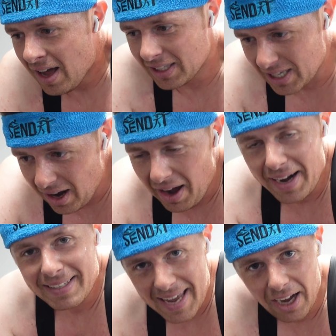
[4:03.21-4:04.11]
Tonight I
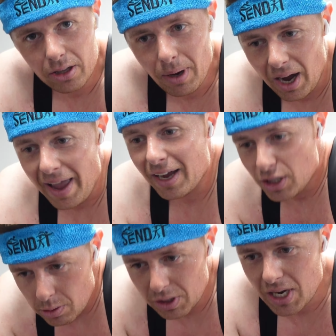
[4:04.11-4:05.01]
need to get on the bike,
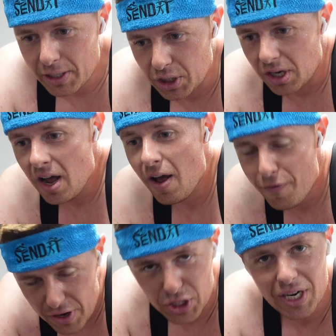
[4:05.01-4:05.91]
do a session,
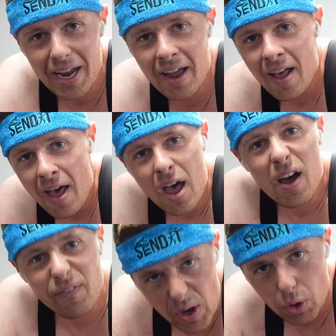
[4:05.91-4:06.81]
finish it,
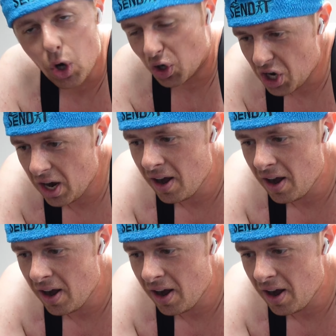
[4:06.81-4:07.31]
and feel good.